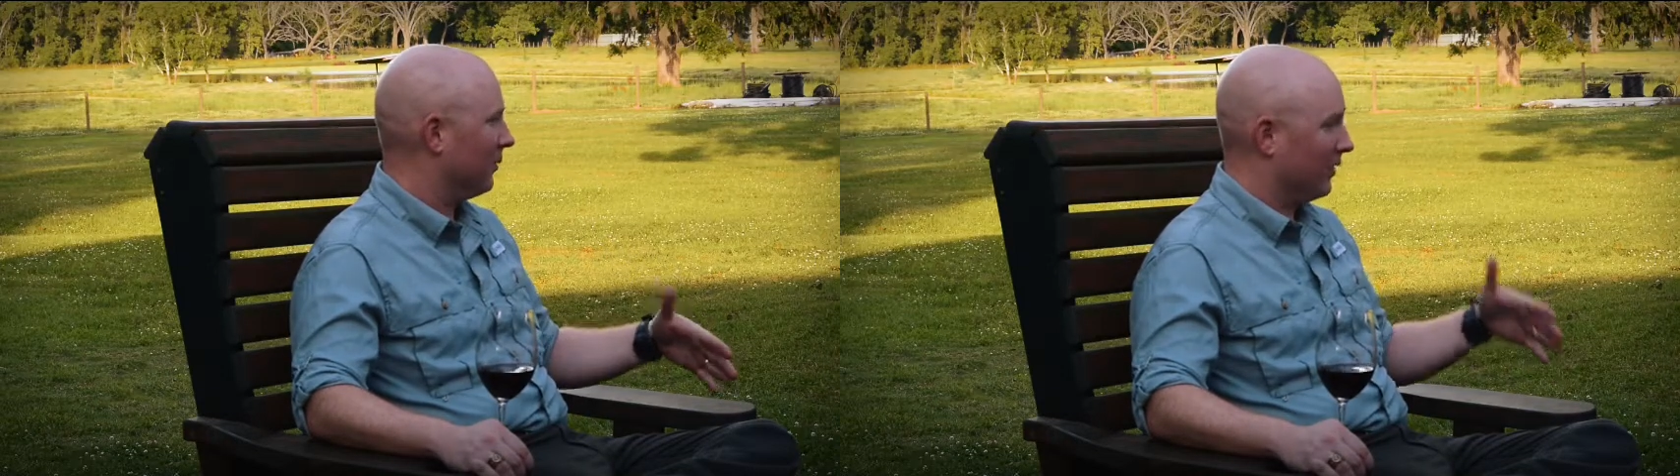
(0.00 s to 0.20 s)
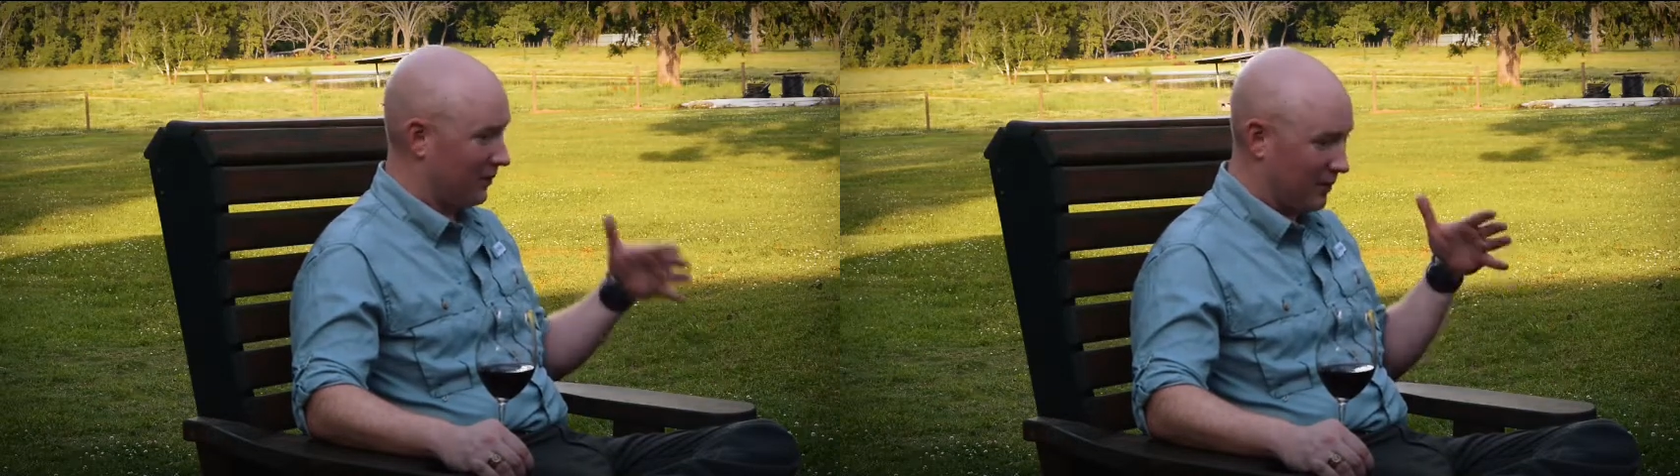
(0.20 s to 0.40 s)

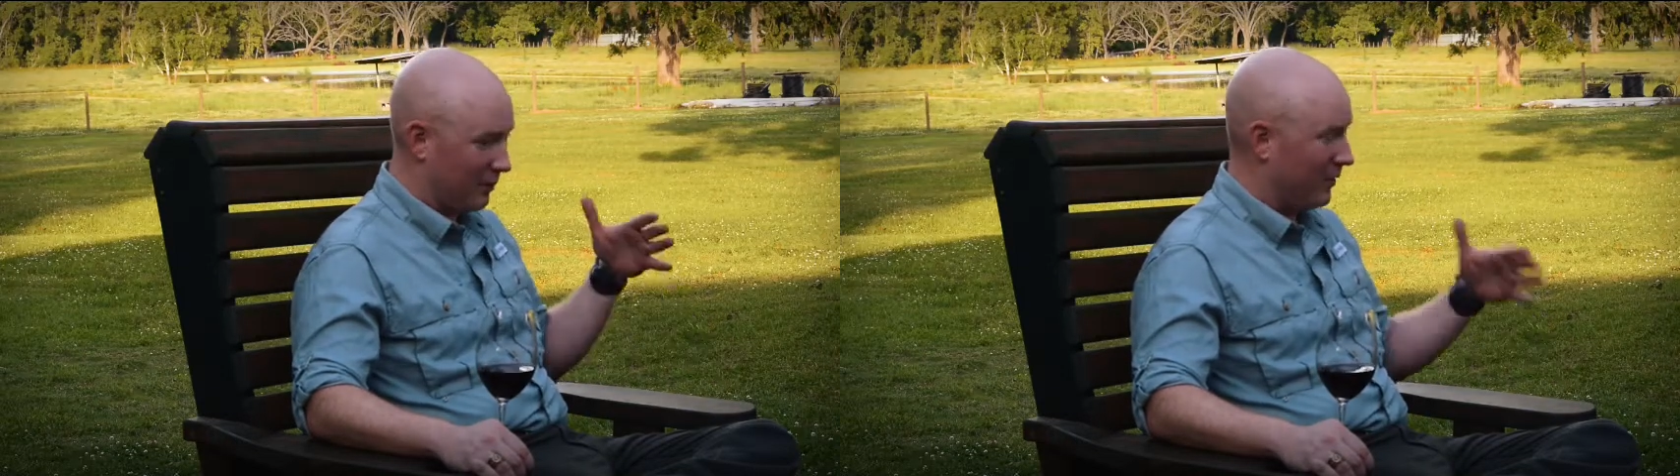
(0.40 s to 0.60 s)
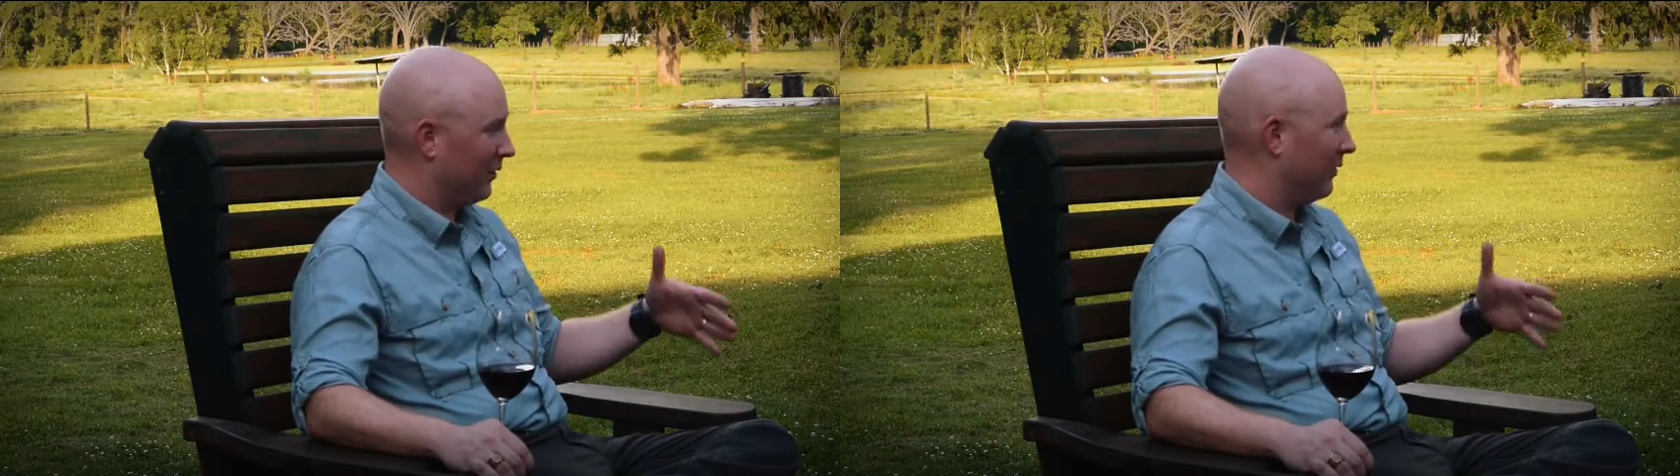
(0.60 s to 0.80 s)

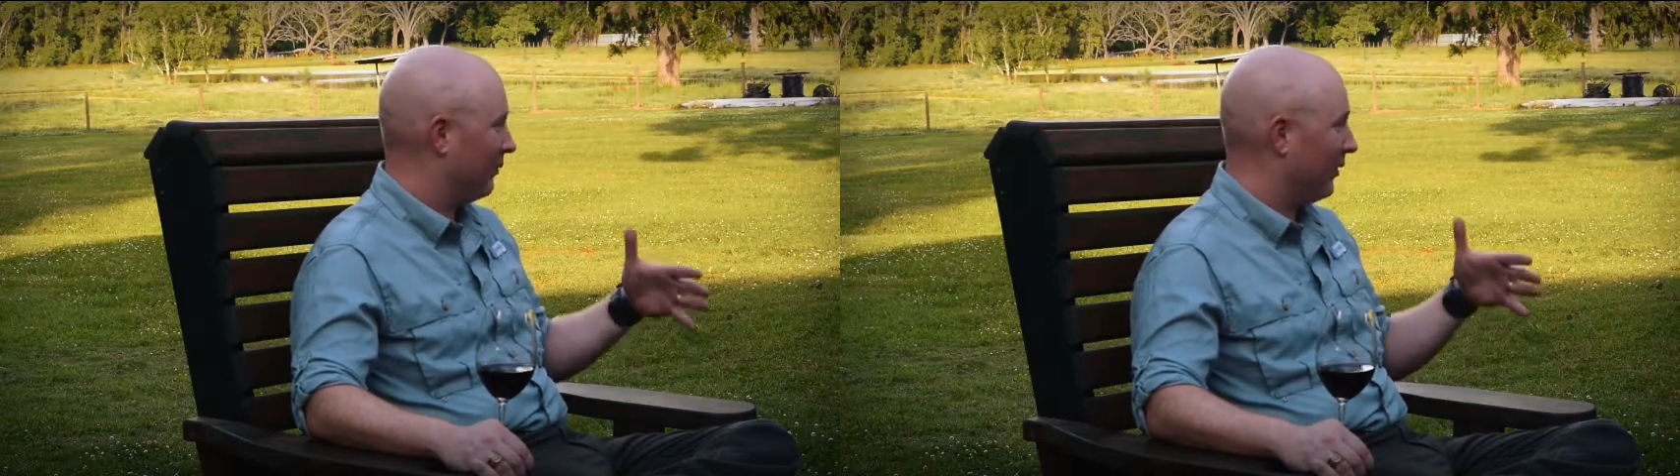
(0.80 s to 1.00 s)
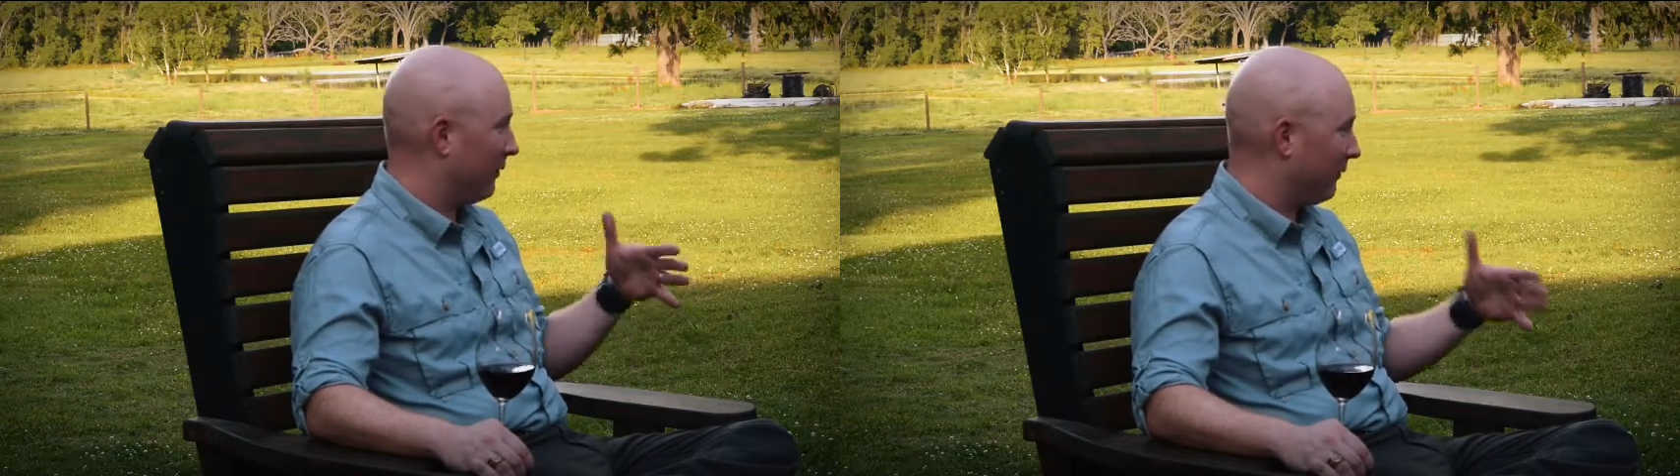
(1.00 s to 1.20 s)
where
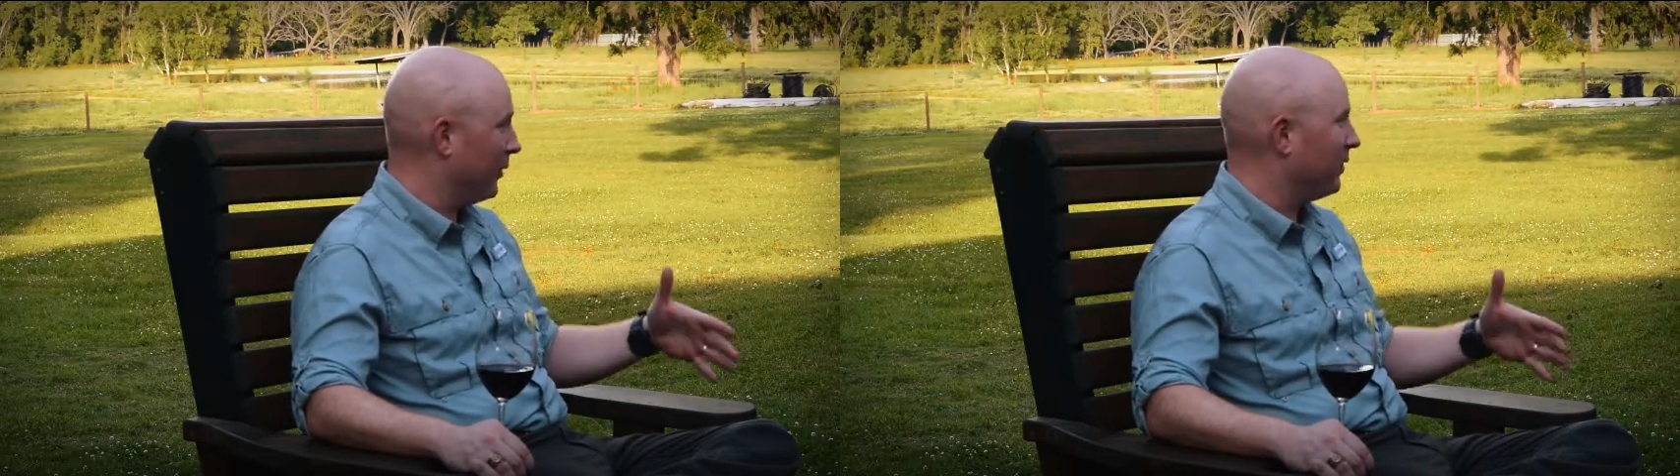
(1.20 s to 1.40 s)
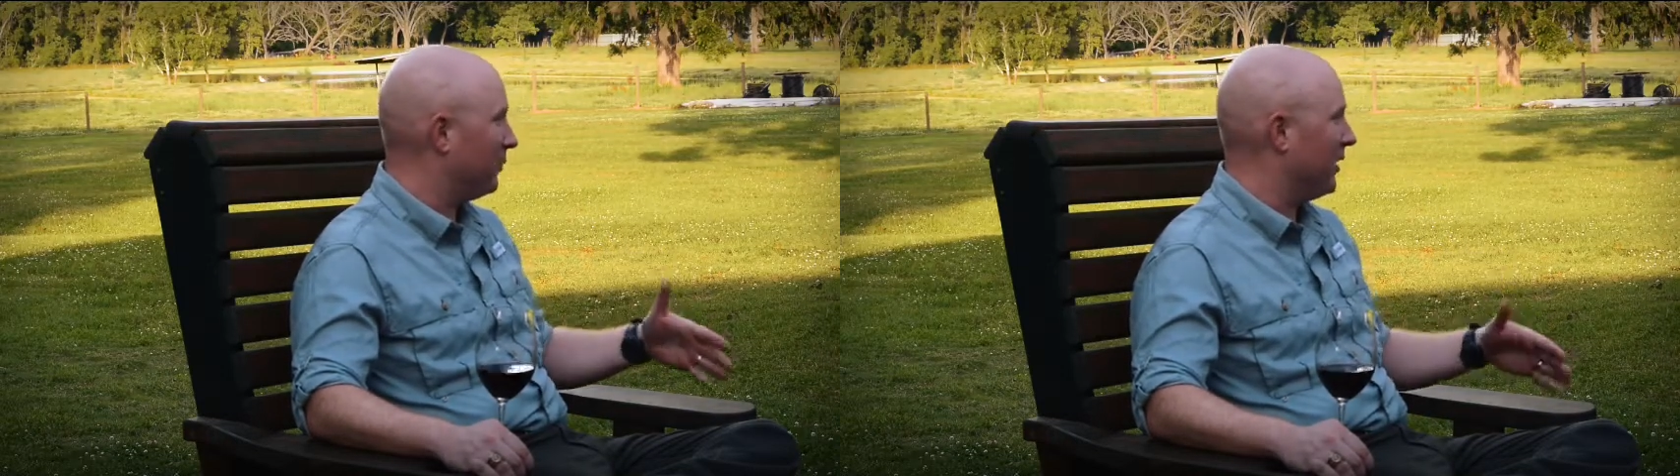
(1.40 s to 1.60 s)
the
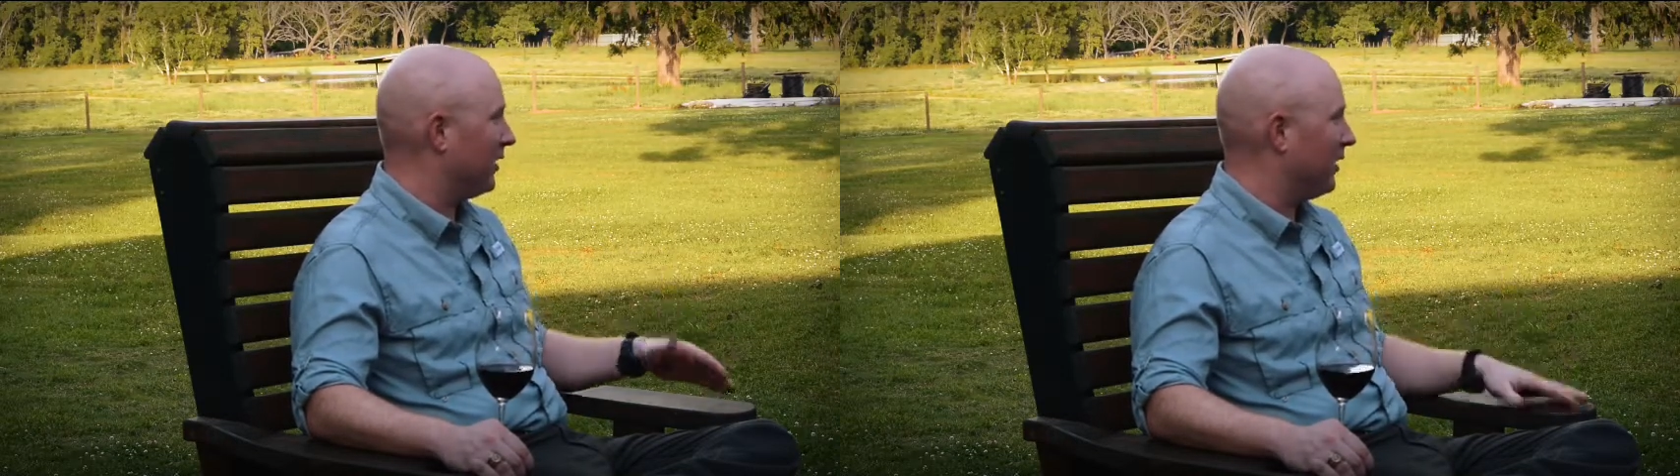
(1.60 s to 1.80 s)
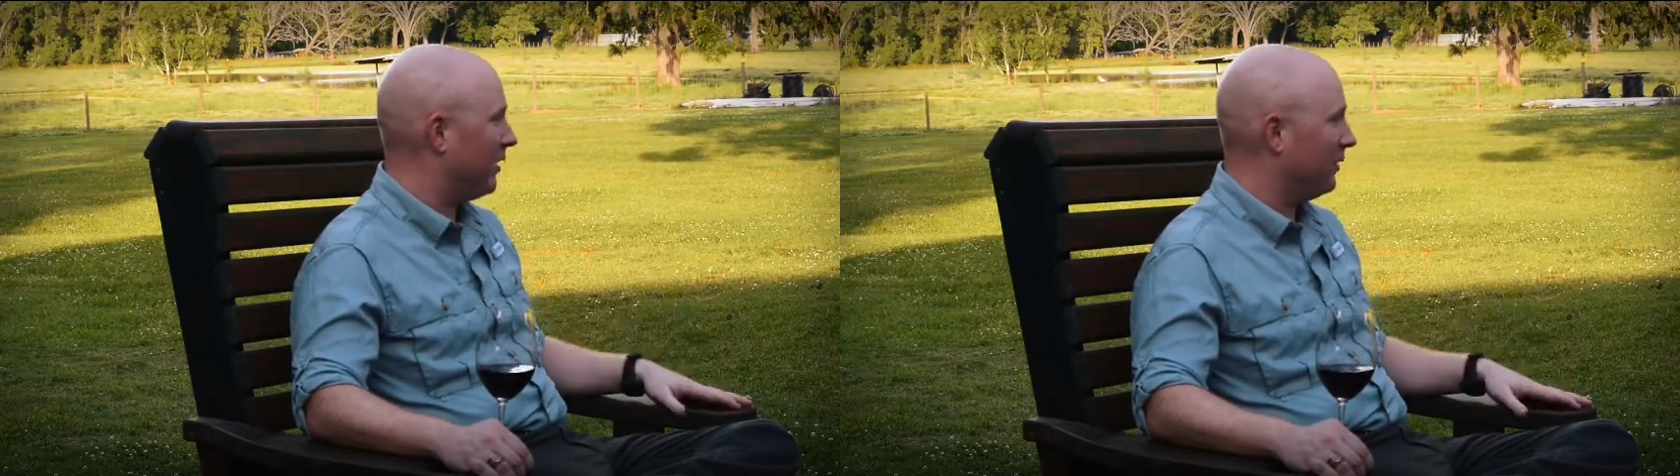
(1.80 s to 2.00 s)
fruit is
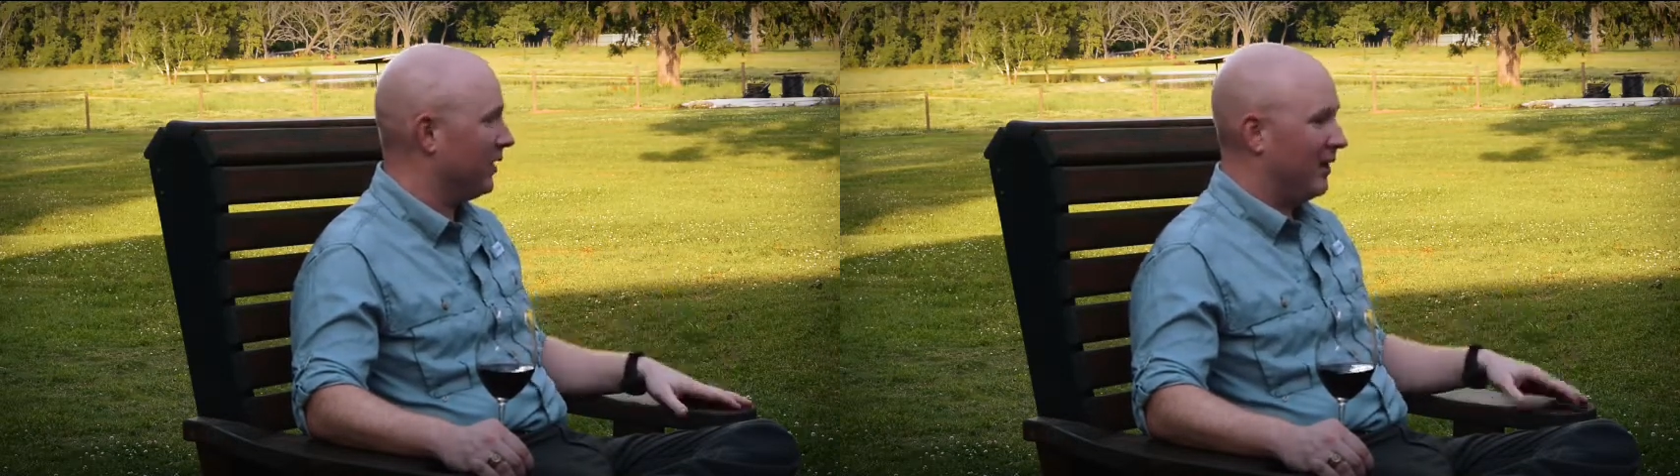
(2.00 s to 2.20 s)
being grown,